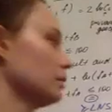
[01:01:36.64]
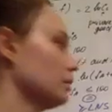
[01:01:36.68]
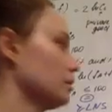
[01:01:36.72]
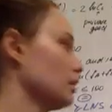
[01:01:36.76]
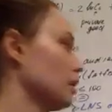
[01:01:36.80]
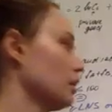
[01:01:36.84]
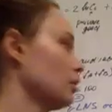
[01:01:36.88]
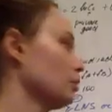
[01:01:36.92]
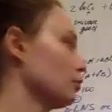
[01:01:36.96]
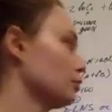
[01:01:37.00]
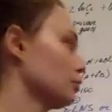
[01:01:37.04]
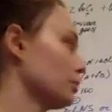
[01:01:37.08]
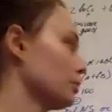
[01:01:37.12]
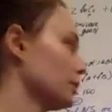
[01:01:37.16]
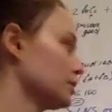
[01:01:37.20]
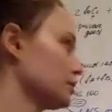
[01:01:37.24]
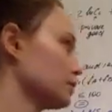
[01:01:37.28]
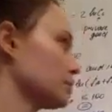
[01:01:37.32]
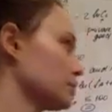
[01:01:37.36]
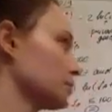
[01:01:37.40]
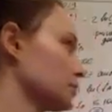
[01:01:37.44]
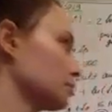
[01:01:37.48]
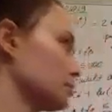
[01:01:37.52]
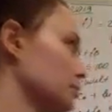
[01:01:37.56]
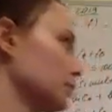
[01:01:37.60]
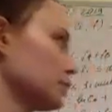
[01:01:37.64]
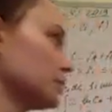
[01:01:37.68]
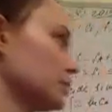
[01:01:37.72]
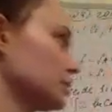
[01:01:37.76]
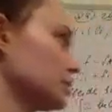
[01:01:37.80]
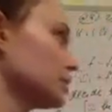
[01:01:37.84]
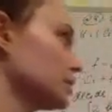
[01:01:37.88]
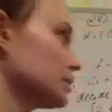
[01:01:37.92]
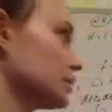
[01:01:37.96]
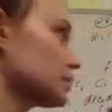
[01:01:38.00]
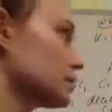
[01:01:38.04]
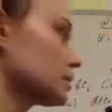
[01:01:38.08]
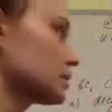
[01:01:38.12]
our best
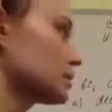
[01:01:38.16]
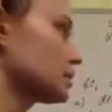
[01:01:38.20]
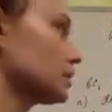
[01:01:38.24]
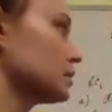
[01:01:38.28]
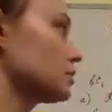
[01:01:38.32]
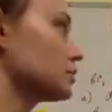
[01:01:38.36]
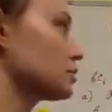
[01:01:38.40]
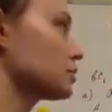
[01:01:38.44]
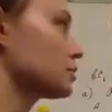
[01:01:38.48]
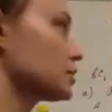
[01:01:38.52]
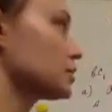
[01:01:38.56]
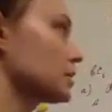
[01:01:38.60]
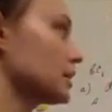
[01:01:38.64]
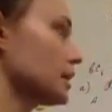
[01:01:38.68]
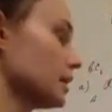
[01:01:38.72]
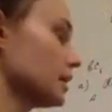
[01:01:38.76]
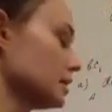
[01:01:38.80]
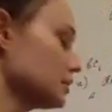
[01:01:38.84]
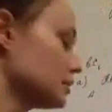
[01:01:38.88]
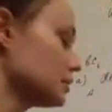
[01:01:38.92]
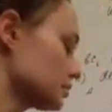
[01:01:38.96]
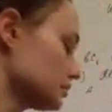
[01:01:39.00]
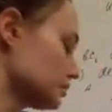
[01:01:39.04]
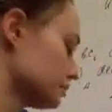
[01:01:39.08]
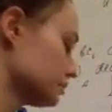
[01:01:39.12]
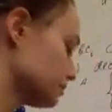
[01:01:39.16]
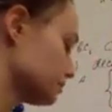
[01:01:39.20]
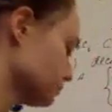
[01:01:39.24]
responses intersect.